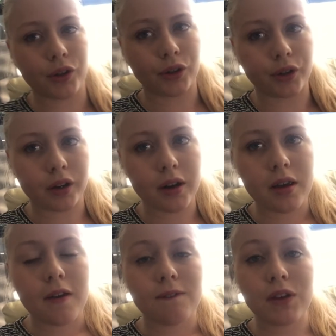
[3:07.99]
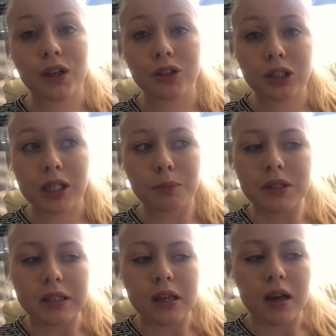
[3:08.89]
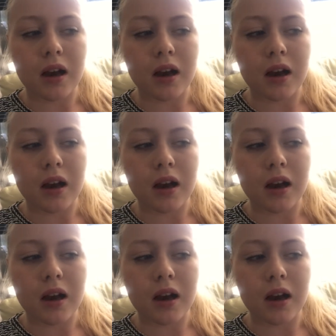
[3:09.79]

your fingertips,